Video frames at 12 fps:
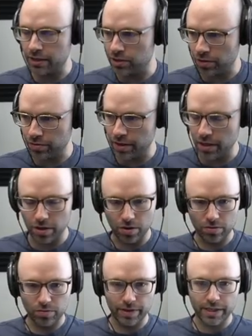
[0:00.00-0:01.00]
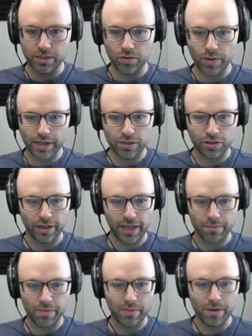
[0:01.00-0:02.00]
don't know. We need to wait till like
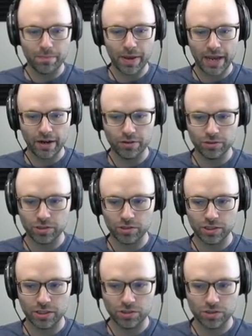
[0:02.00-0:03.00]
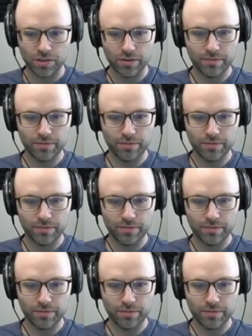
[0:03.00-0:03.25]
maybe pairs exist.